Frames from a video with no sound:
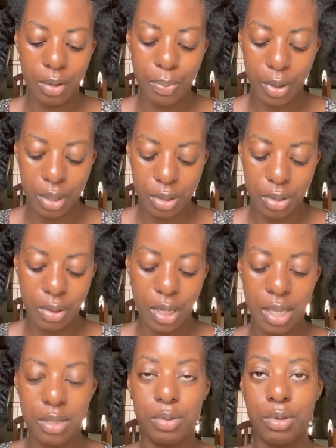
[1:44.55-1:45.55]
brought it to you
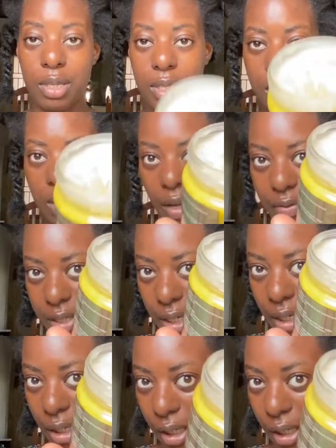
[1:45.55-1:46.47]
guys. So you can see I've taken a